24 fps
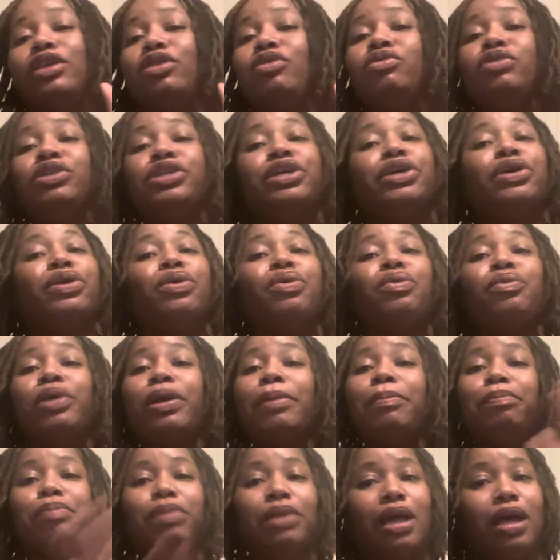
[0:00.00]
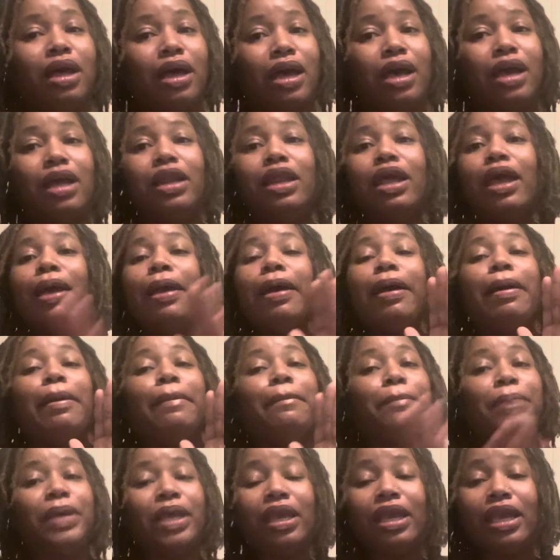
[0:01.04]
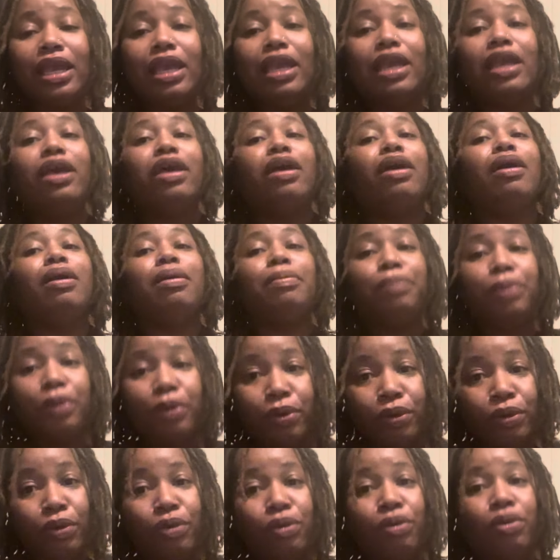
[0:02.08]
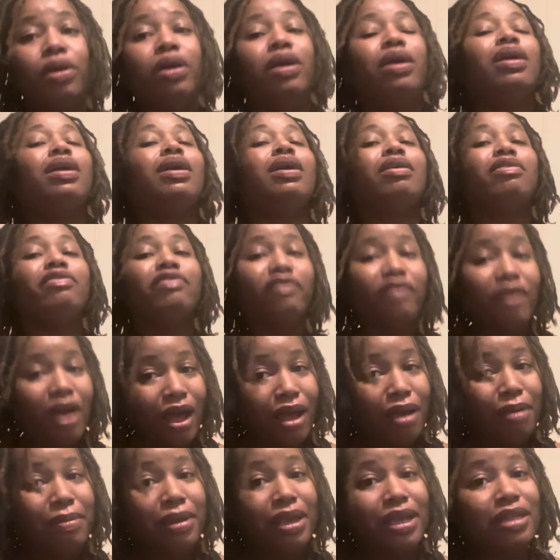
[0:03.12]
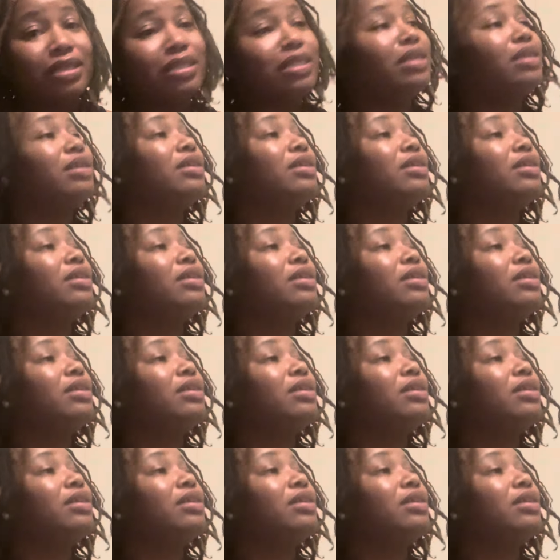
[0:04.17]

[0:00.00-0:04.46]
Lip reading: you deal with blood, pee, poo, vomit,